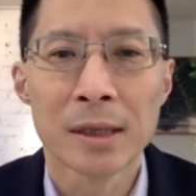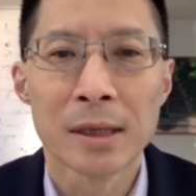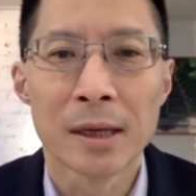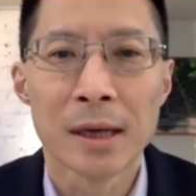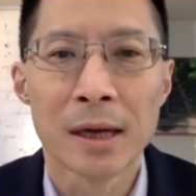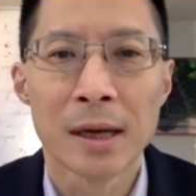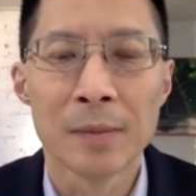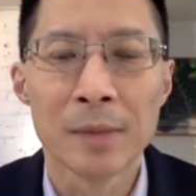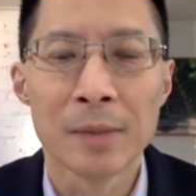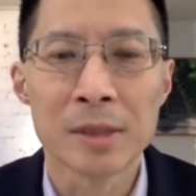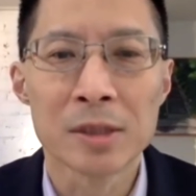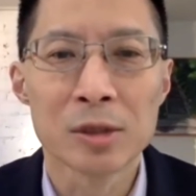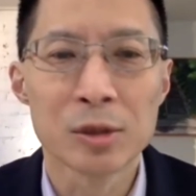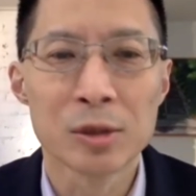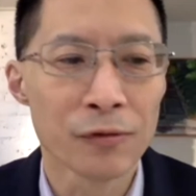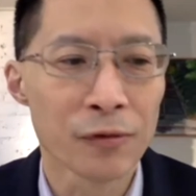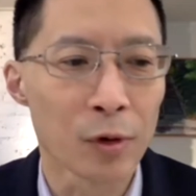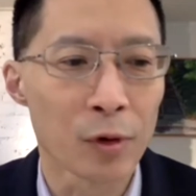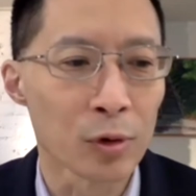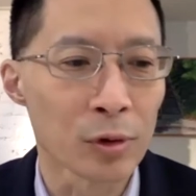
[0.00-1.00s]
um, is
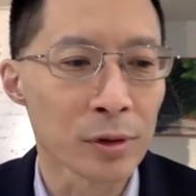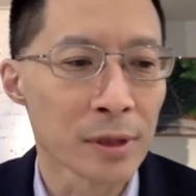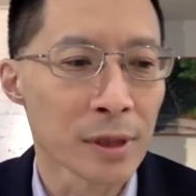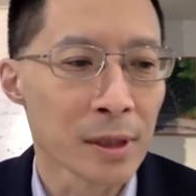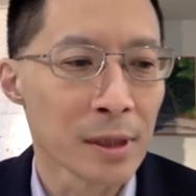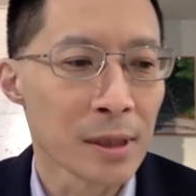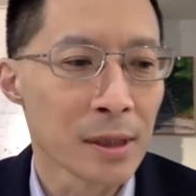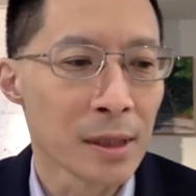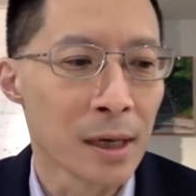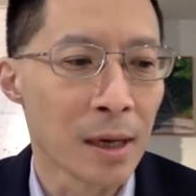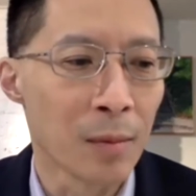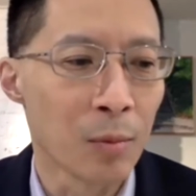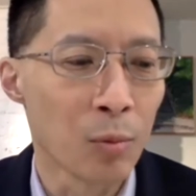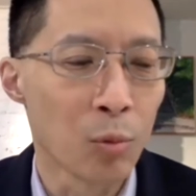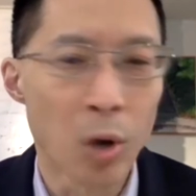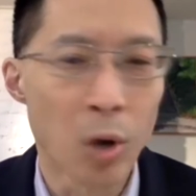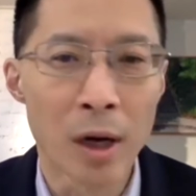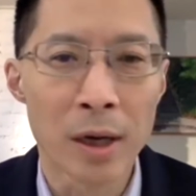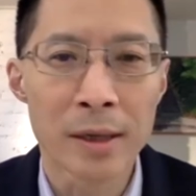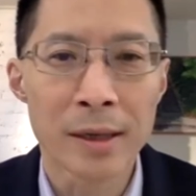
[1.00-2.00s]
twofold. Um,
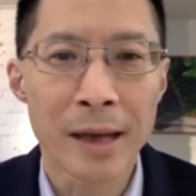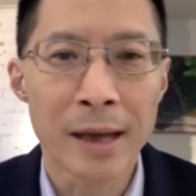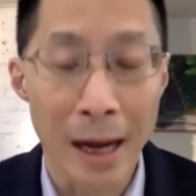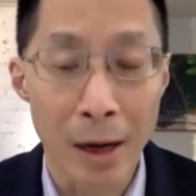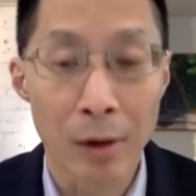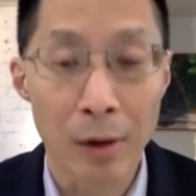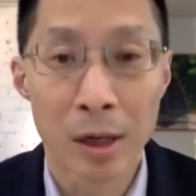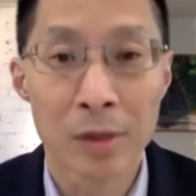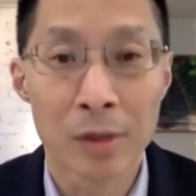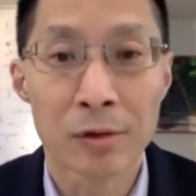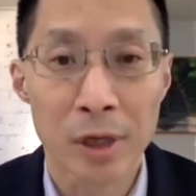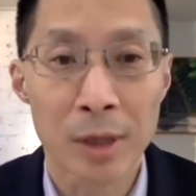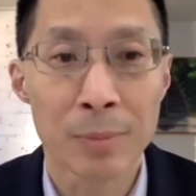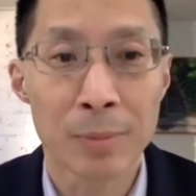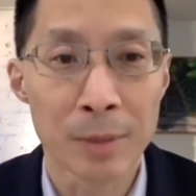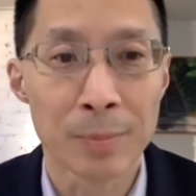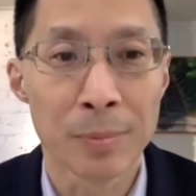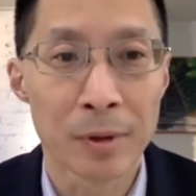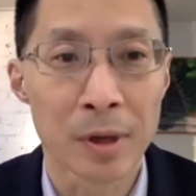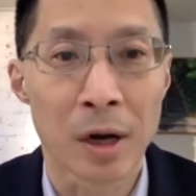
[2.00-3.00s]
one, how hungry
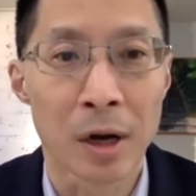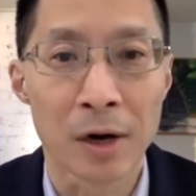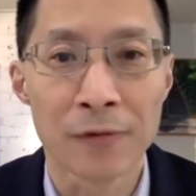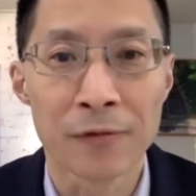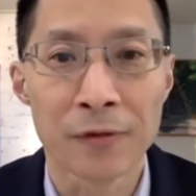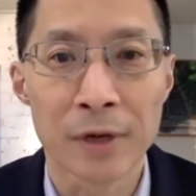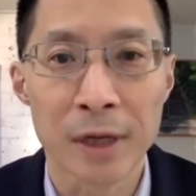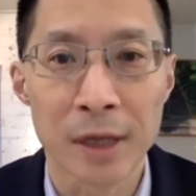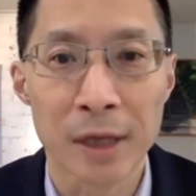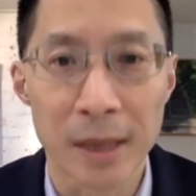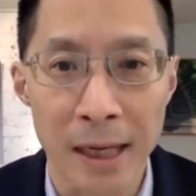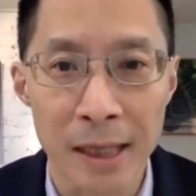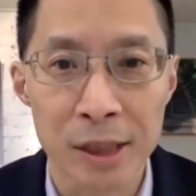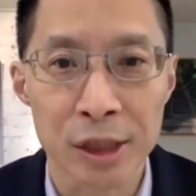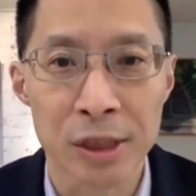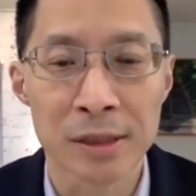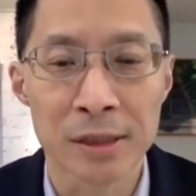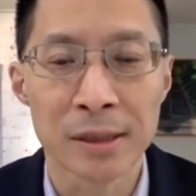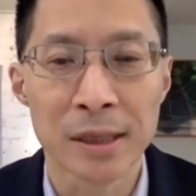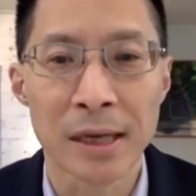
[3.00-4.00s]
people are for
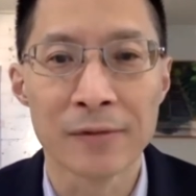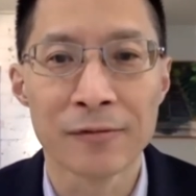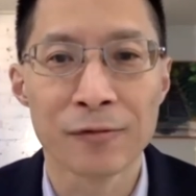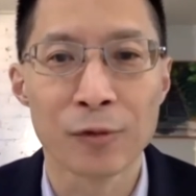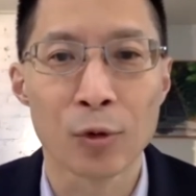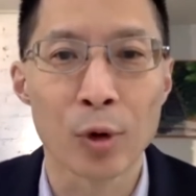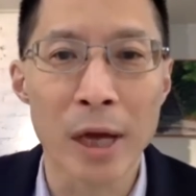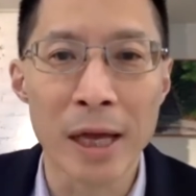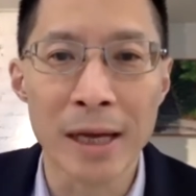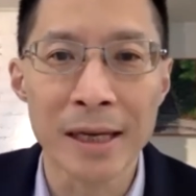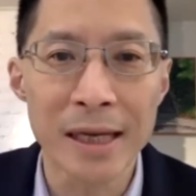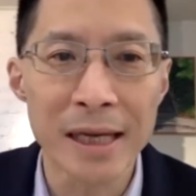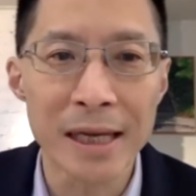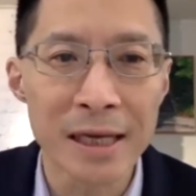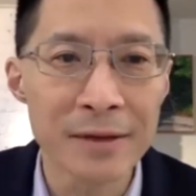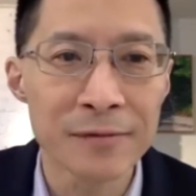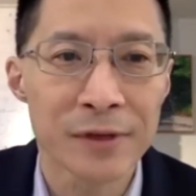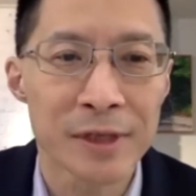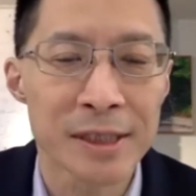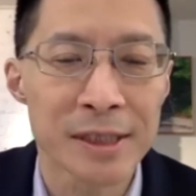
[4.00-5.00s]
connection and for an
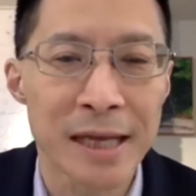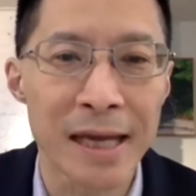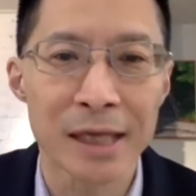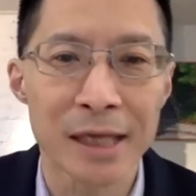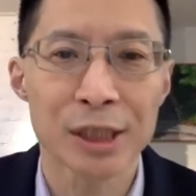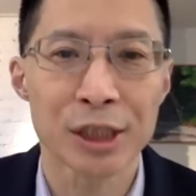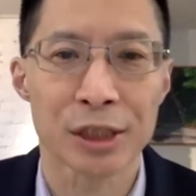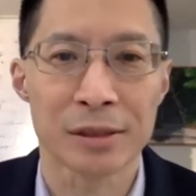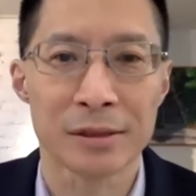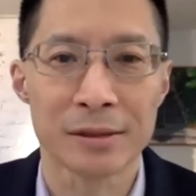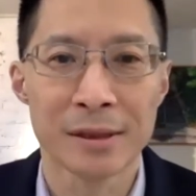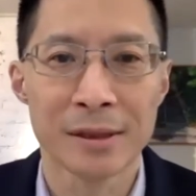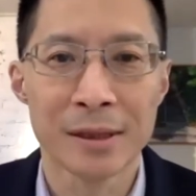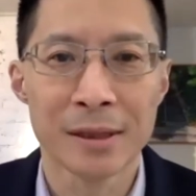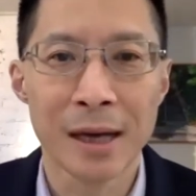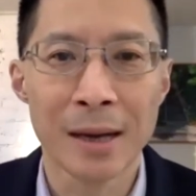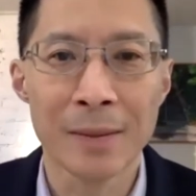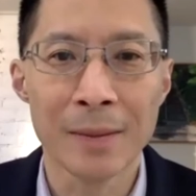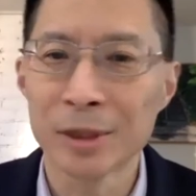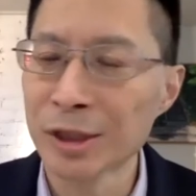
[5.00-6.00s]
invitation.
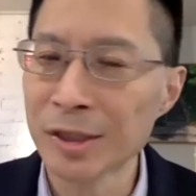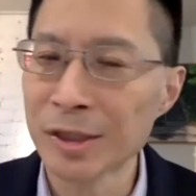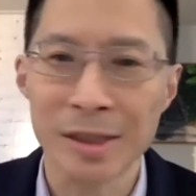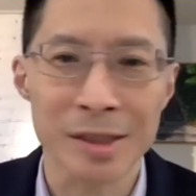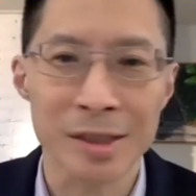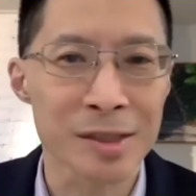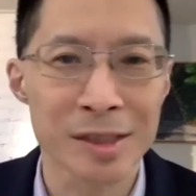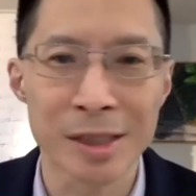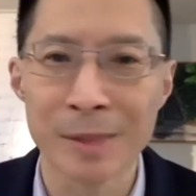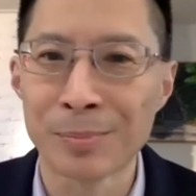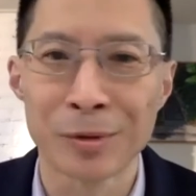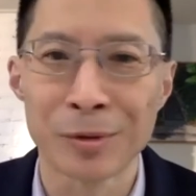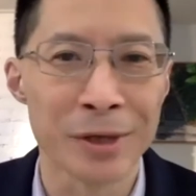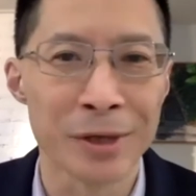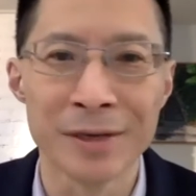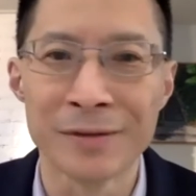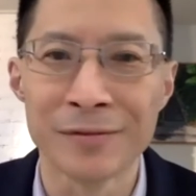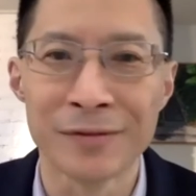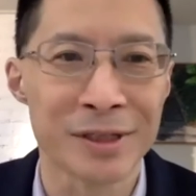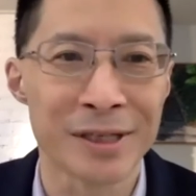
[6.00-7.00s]
I mean, just a simple
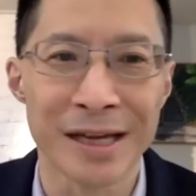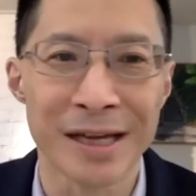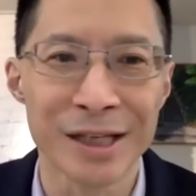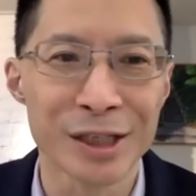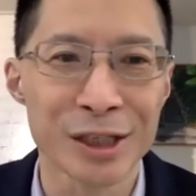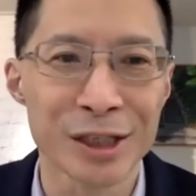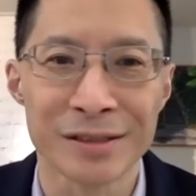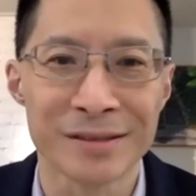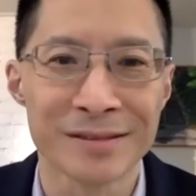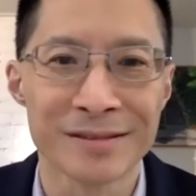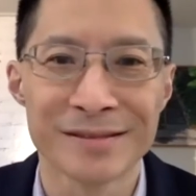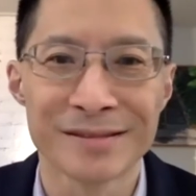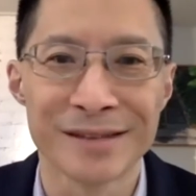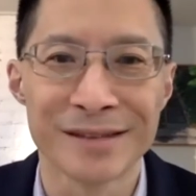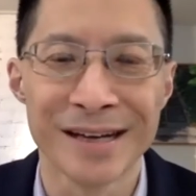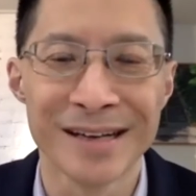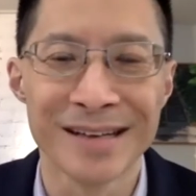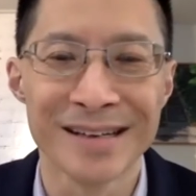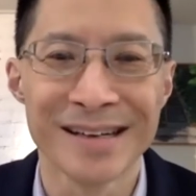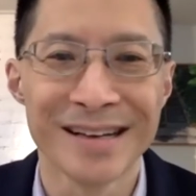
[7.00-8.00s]
invitation,
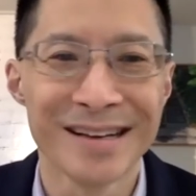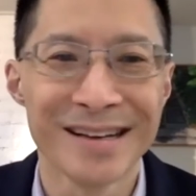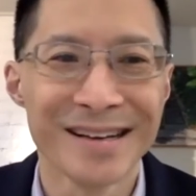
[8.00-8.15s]
right?